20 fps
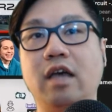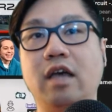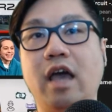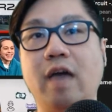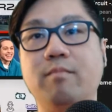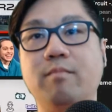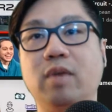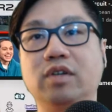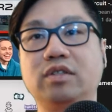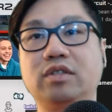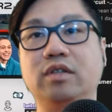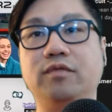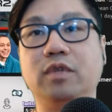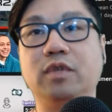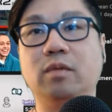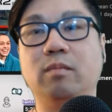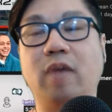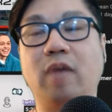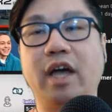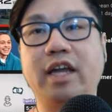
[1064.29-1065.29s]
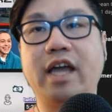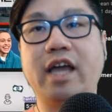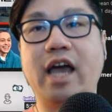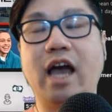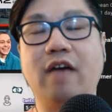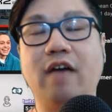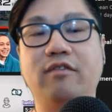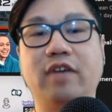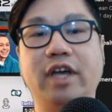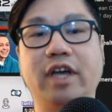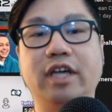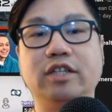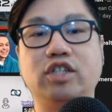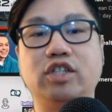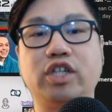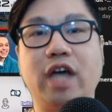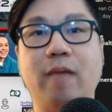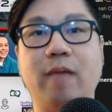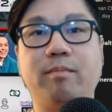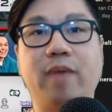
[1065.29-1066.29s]
and most of you might have a
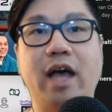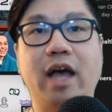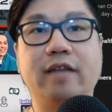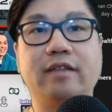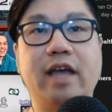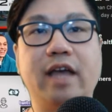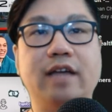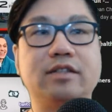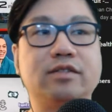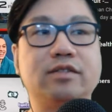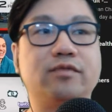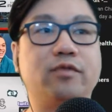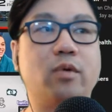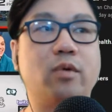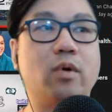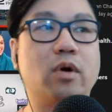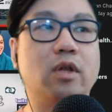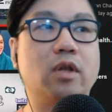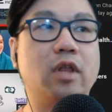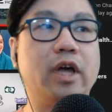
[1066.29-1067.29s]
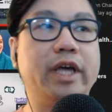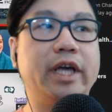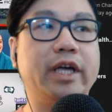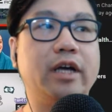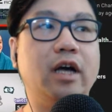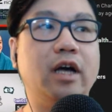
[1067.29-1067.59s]
chatbot that's for like